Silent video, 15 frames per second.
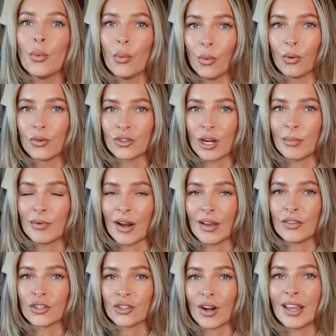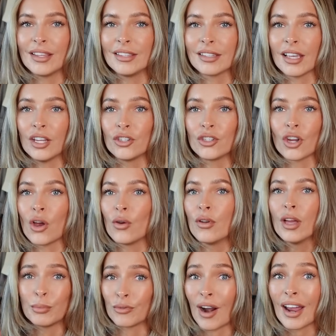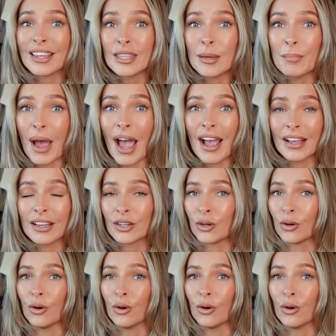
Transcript: wardrobe around the trends and don't break the bank.